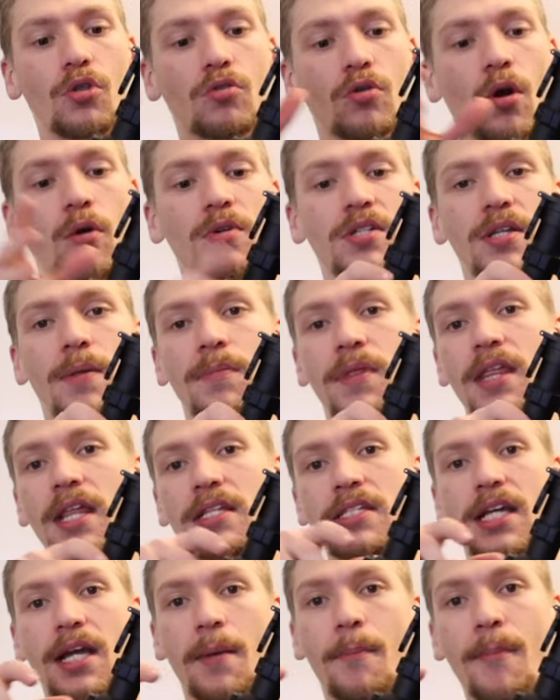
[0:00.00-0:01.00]
throw something
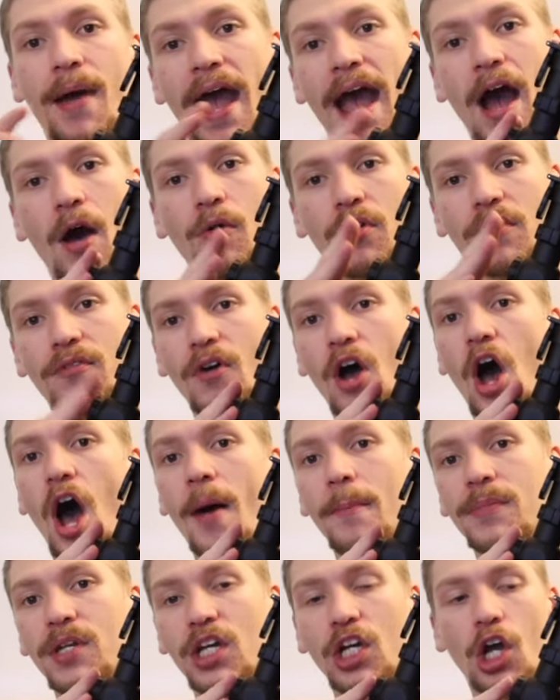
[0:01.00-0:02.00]
that's like a pound of
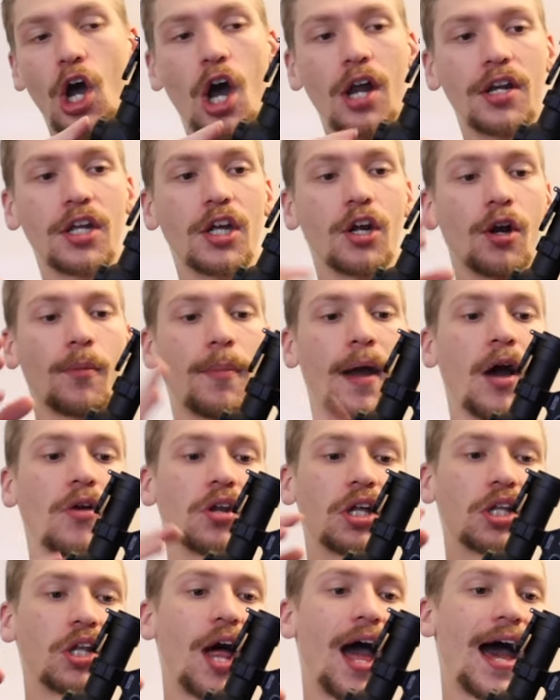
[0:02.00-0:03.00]
optic on here, a
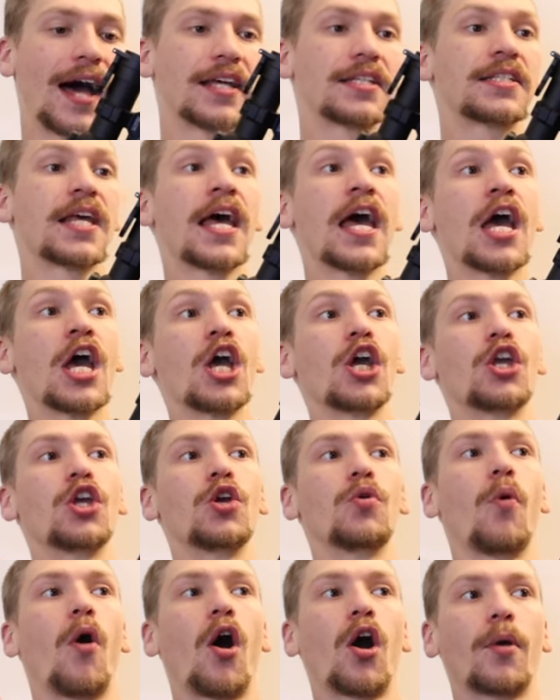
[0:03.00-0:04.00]
pound of glass,
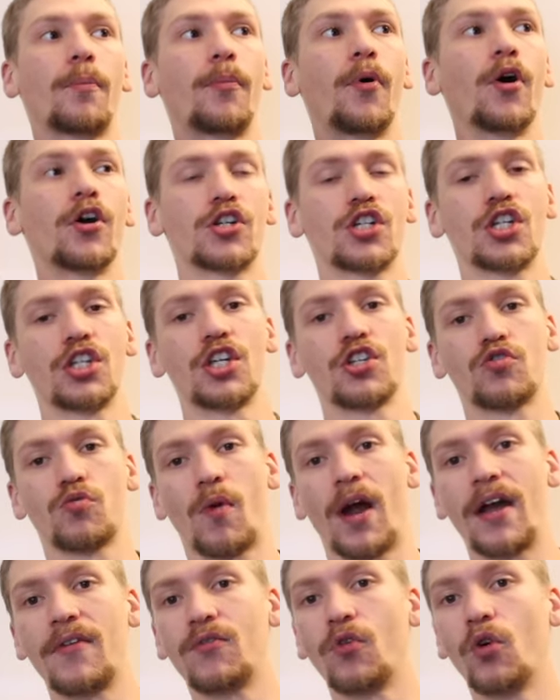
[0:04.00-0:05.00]
you are pushing this
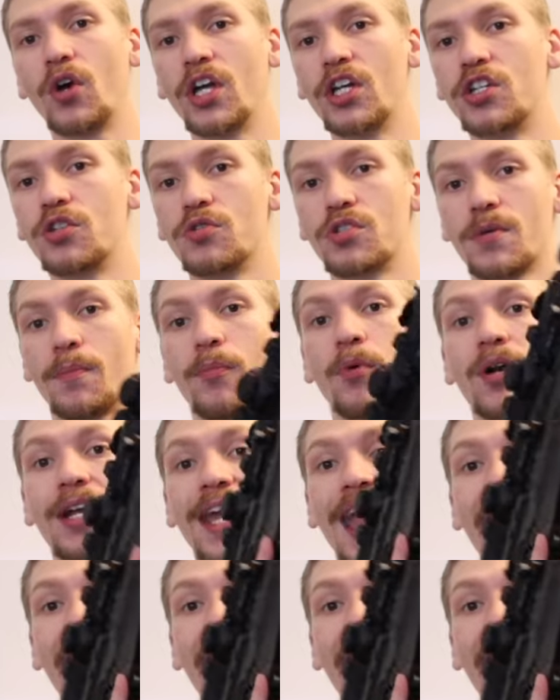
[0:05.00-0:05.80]
rifle into some pretty